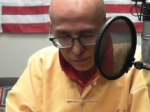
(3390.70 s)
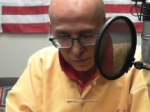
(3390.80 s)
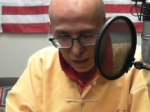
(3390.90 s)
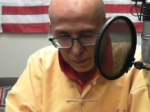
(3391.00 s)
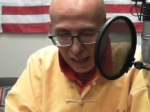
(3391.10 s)

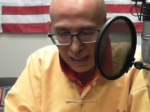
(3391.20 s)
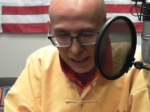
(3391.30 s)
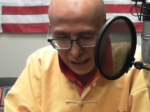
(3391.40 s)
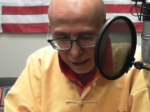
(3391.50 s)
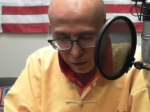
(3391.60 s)
my
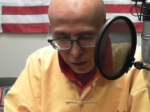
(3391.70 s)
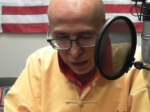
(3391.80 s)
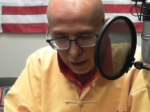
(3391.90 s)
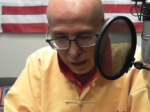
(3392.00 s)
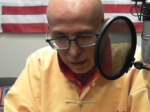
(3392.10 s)
discovery,
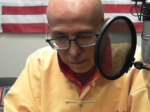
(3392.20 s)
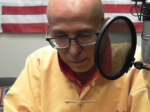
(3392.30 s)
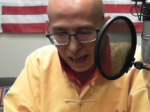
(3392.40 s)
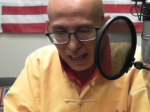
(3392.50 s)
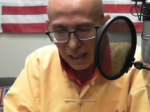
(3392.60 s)

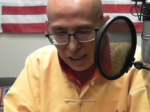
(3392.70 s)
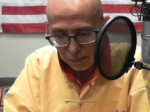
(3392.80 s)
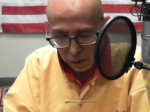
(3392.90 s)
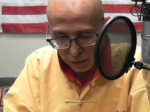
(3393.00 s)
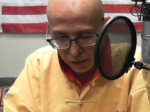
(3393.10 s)
my
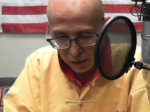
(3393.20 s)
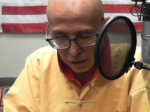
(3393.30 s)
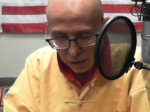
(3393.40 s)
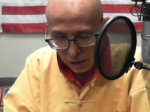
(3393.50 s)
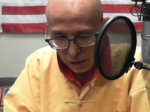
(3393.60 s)

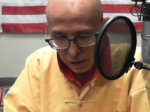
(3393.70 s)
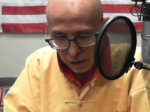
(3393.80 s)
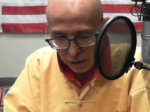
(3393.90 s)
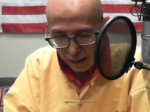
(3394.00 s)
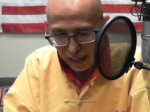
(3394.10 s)
experience,
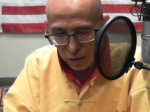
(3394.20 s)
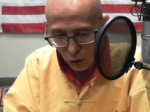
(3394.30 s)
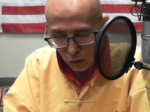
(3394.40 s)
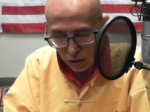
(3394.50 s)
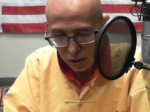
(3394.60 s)
my
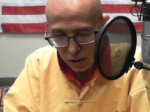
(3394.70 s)
talk